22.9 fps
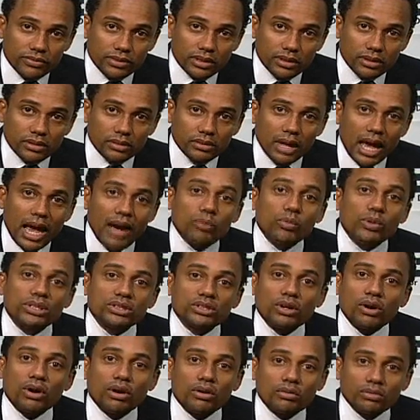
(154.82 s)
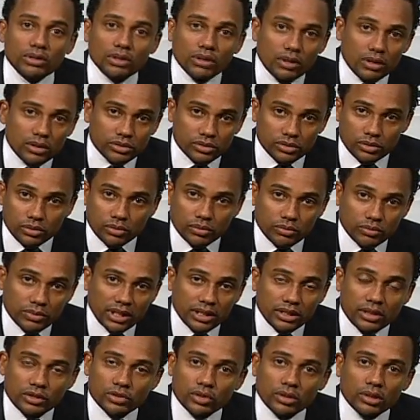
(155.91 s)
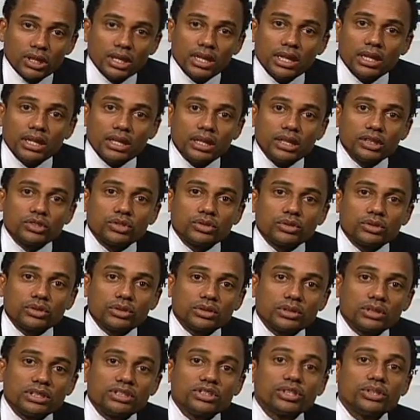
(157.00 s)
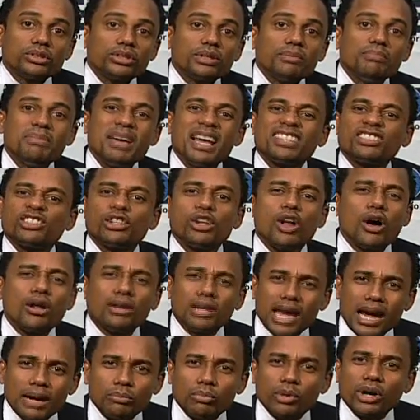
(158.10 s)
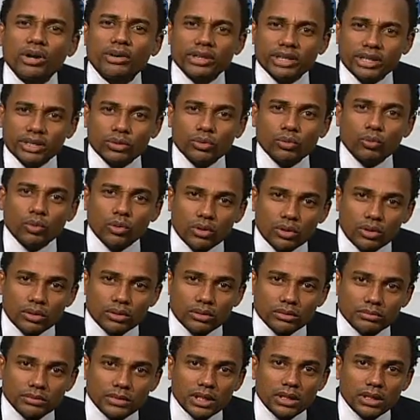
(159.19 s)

field. I went to Harvard Law School, and there's a it's considered the best law library in the world.